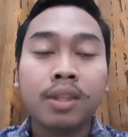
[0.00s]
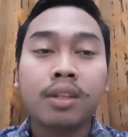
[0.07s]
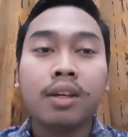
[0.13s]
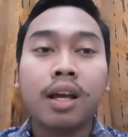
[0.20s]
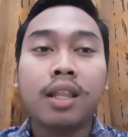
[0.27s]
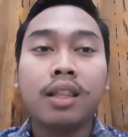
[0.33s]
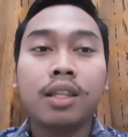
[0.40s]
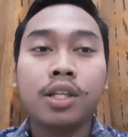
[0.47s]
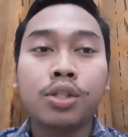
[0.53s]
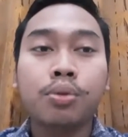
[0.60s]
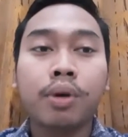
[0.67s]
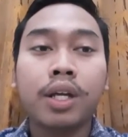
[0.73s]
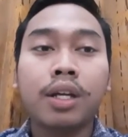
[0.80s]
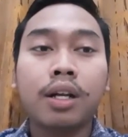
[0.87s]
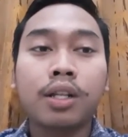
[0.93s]
And this
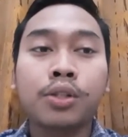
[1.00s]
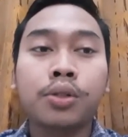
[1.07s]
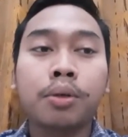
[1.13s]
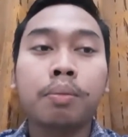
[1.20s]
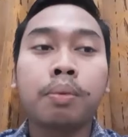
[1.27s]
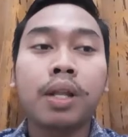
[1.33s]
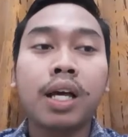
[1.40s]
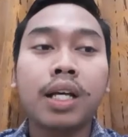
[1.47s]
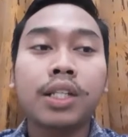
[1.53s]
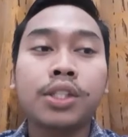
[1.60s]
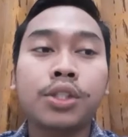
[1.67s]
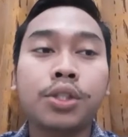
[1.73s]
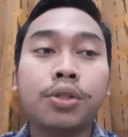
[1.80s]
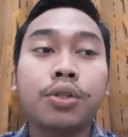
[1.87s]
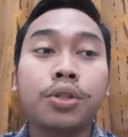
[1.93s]
way also
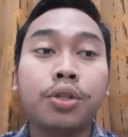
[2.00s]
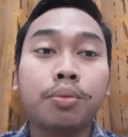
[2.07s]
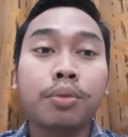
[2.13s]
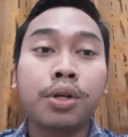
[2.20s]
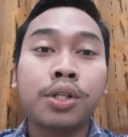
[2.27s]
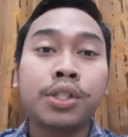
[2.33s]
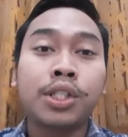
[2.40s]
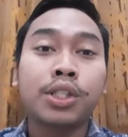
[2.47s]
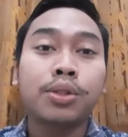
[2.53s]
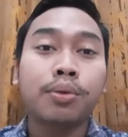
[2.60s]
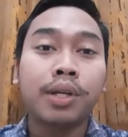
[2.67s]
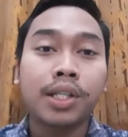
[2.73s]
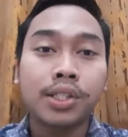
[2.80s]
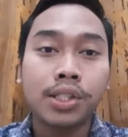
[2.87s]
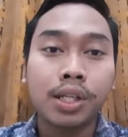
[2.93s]
applies to humor
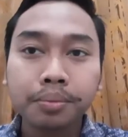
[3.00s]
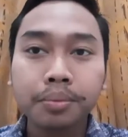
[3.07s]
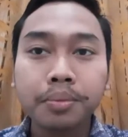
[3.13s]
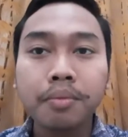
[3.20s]
situation.